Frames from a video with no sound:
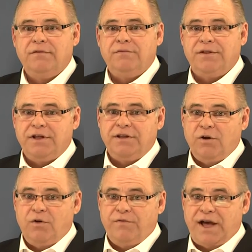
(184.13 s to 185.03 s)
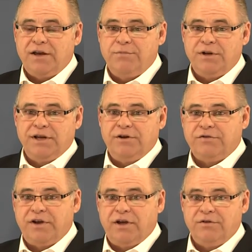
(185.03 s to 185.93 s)
If you think the old vacuum cleaner
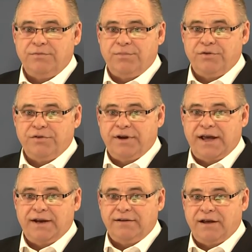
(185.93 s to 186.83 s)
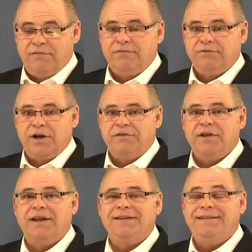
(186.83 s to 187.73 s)
salesperson had it tough, try
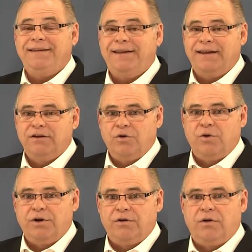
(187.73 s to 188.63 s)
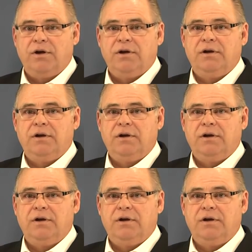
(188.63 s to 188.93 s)
selling tea door to door.